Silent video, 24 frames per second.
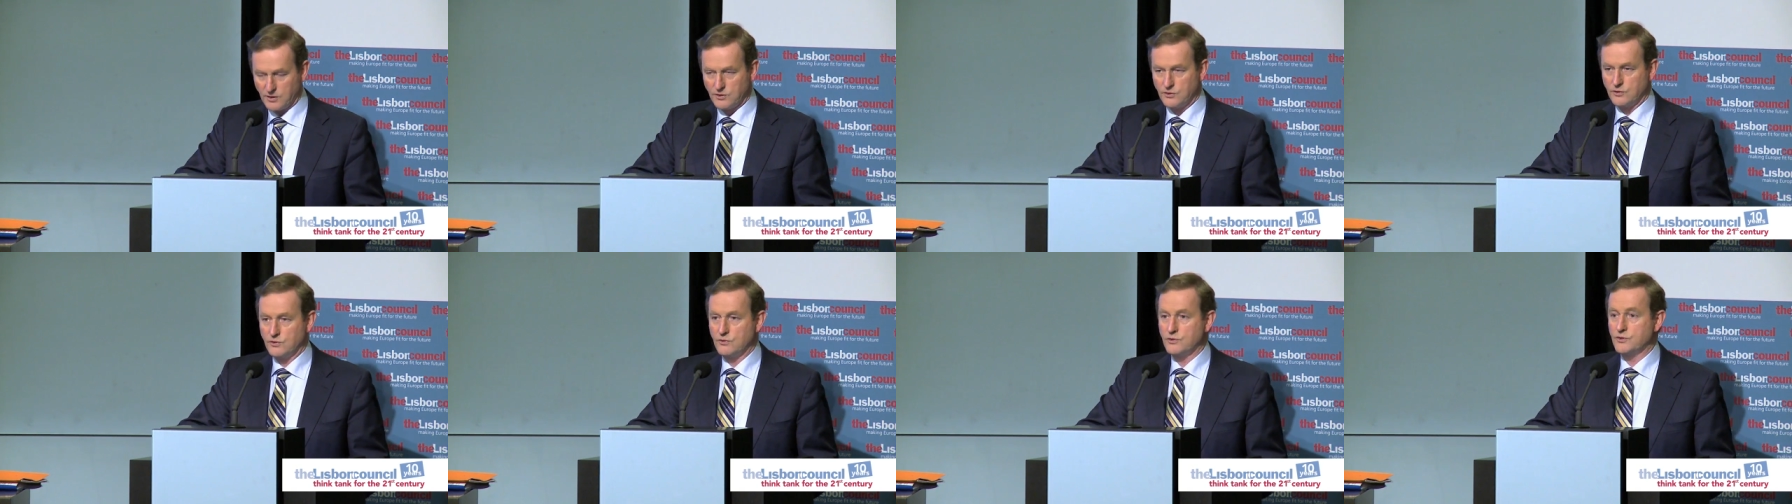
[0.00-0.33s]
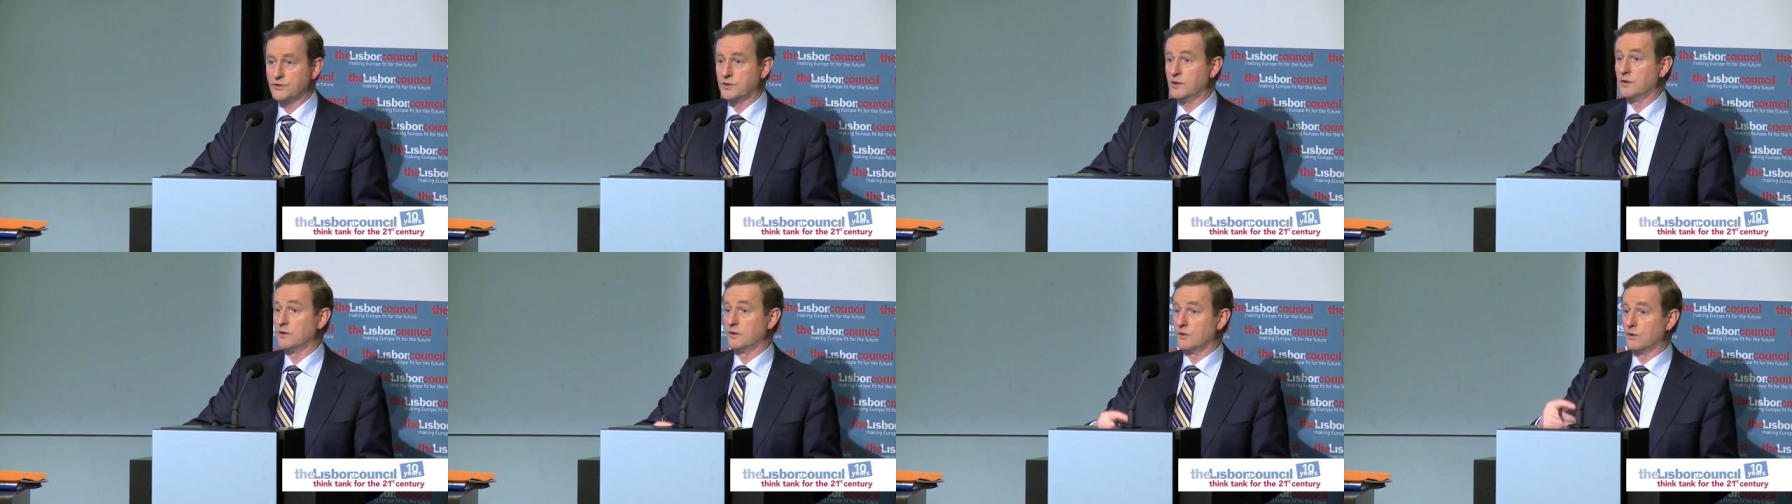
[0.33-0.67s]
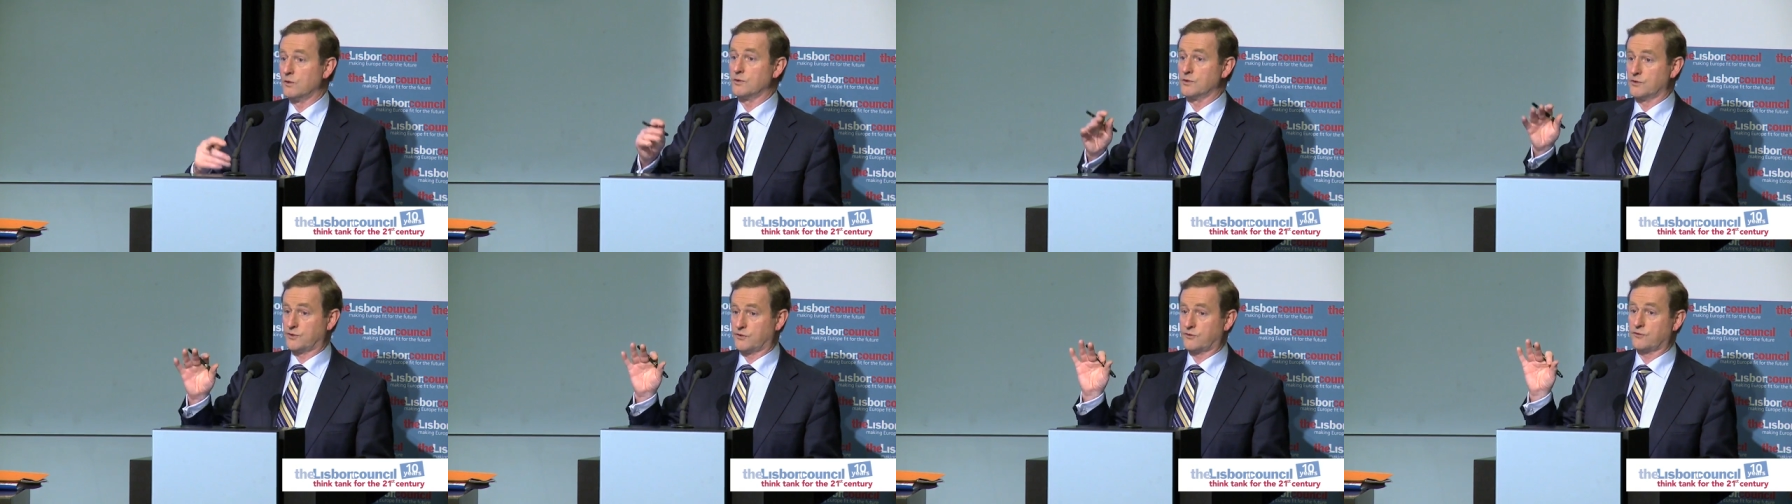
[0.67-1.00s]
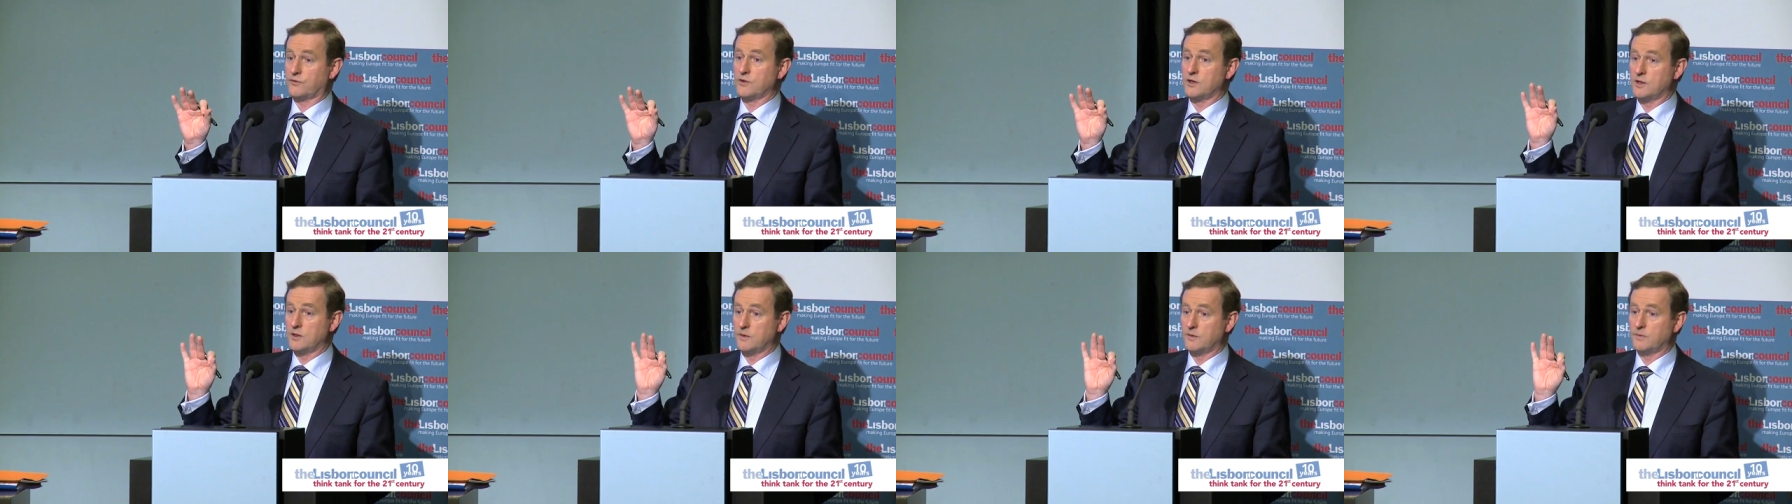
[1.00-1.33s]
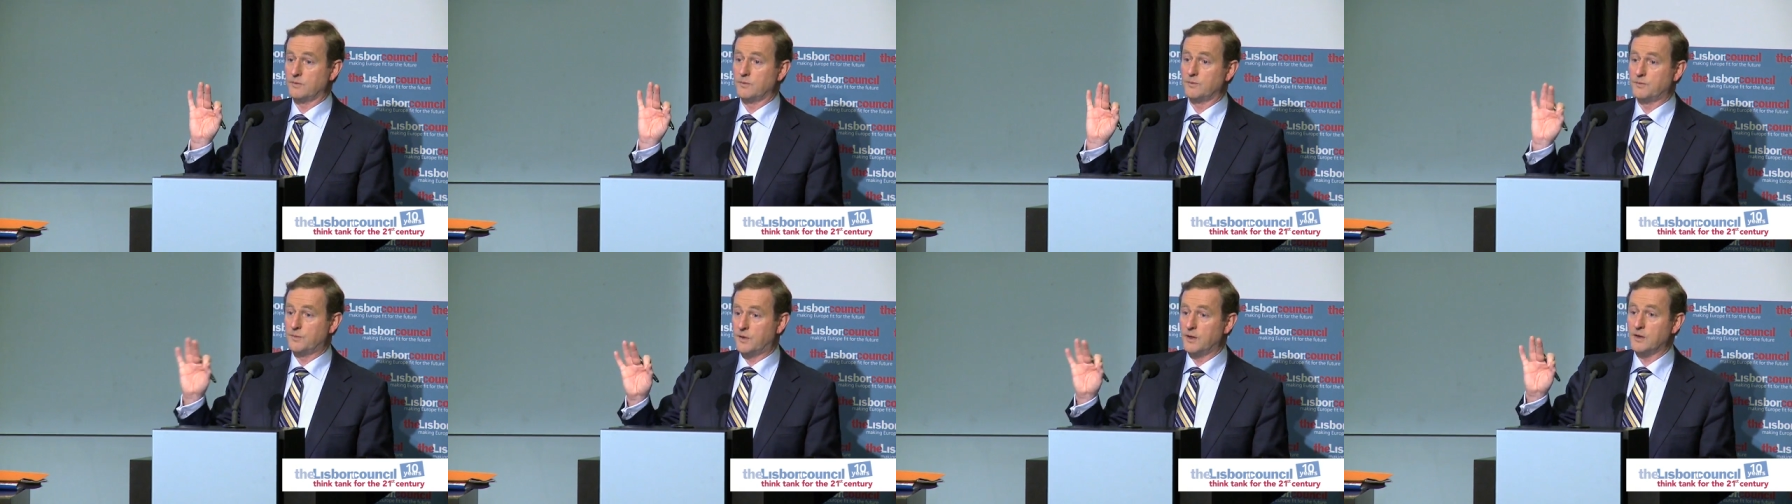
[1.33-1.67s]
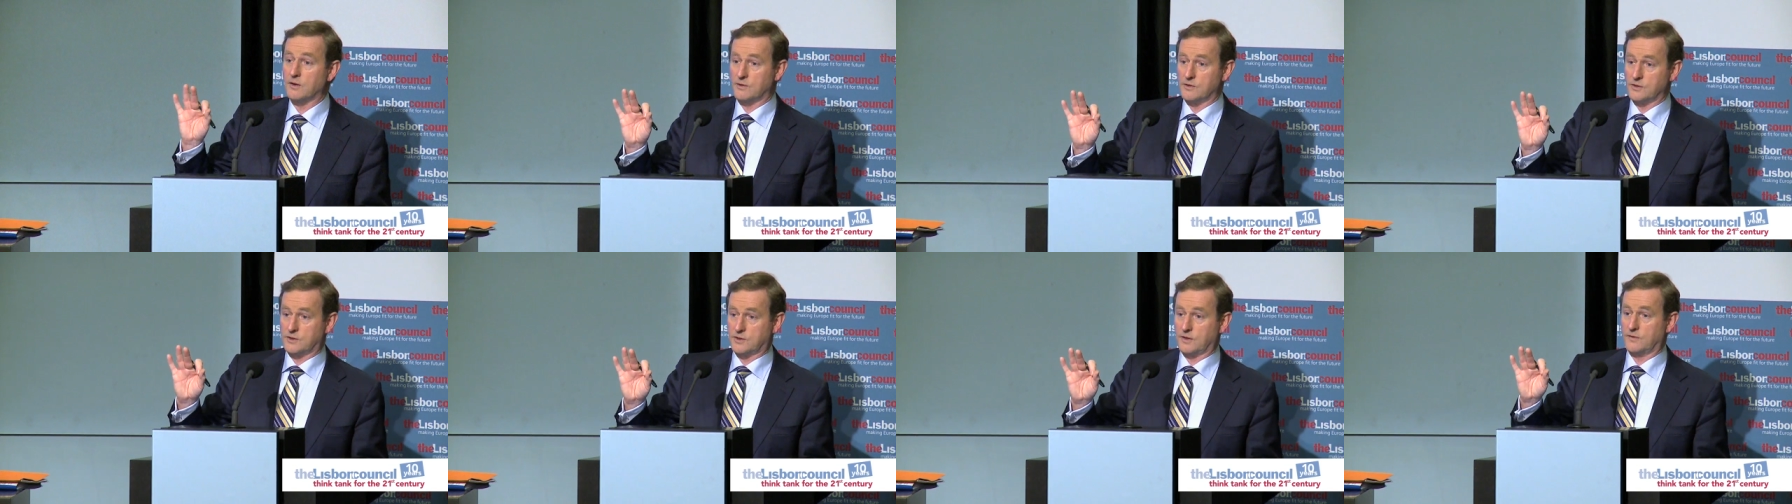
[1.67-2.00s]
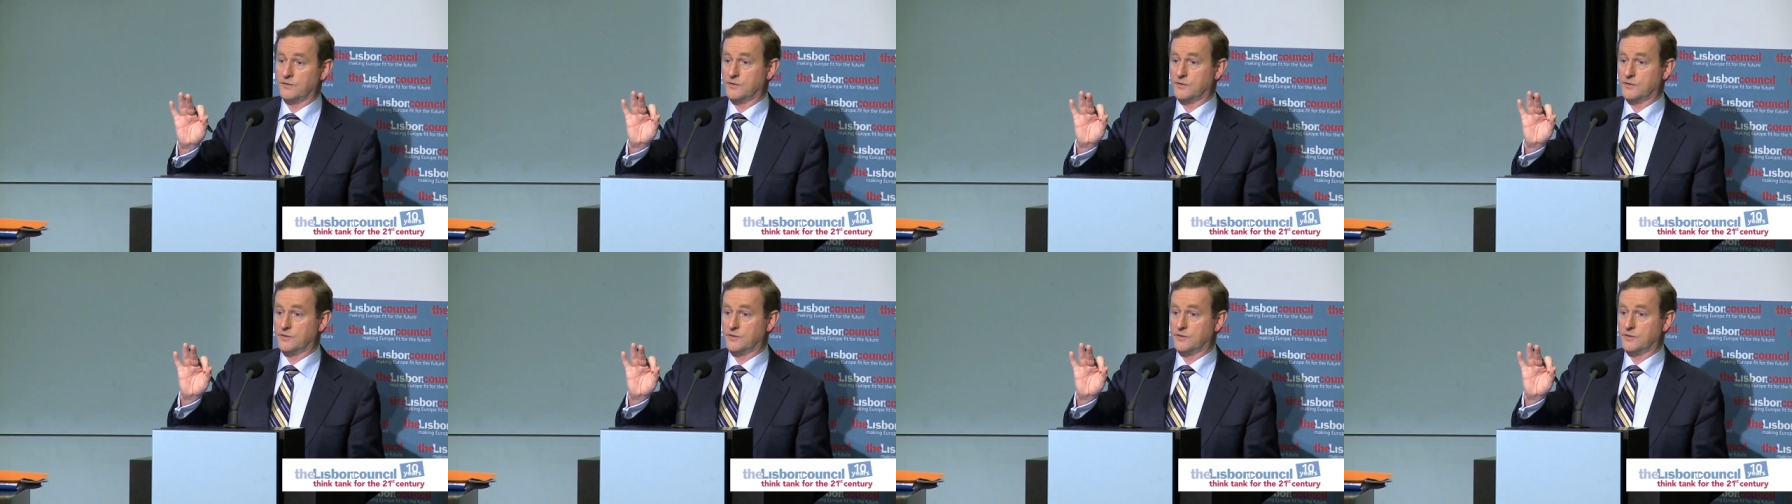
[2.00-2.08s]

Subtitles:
using those three pillars